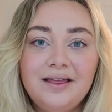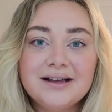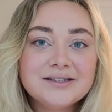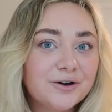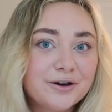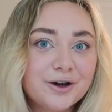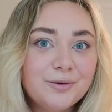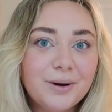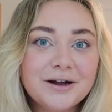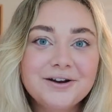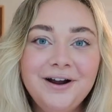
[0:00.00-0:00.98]
that's not good,
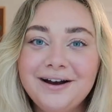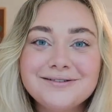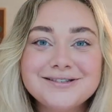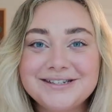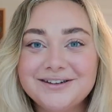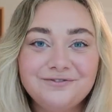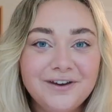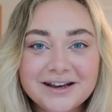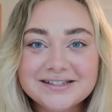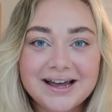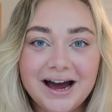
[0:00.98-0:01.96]
but I don't know how else to
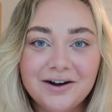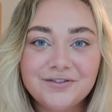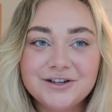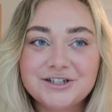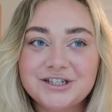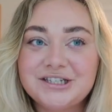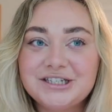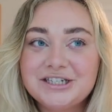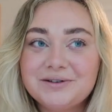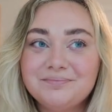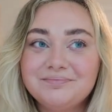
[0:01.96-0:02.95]
fix that other than
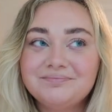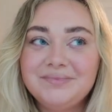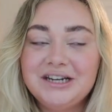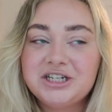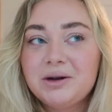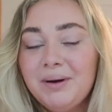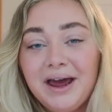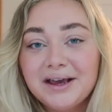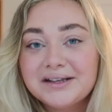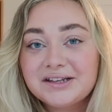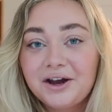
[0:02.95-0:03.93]
just literally
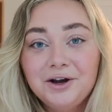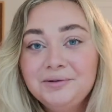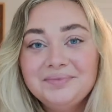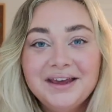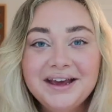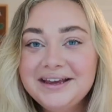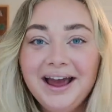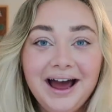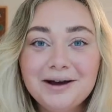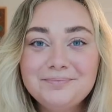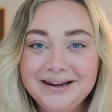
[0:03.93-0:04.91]
beg. So
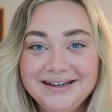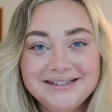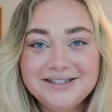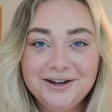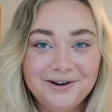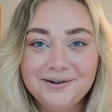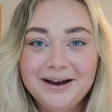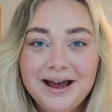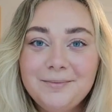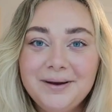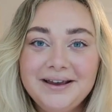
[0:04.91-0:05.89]
yeah, please do.
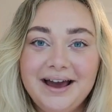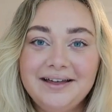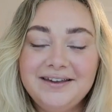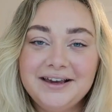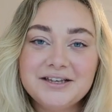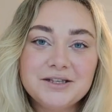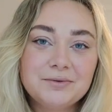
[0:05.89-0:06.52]
But yeah, thank